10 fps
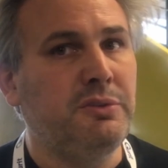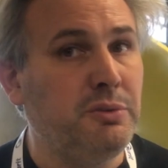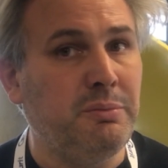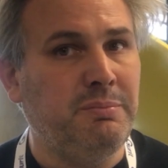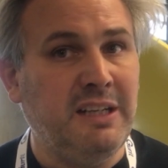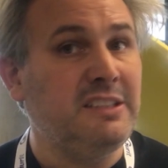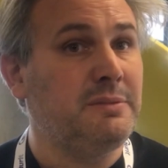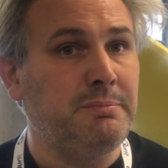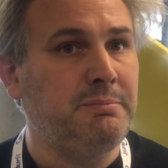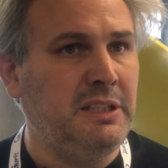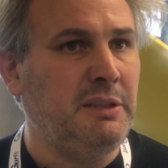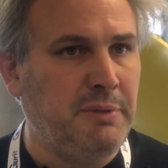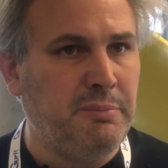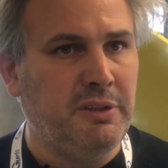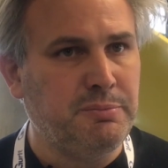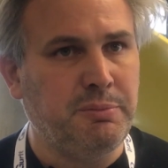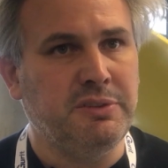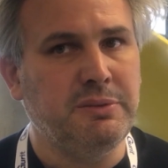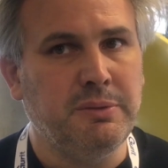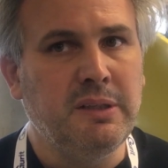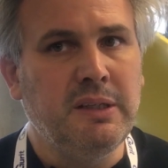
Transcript: to as many people as possible.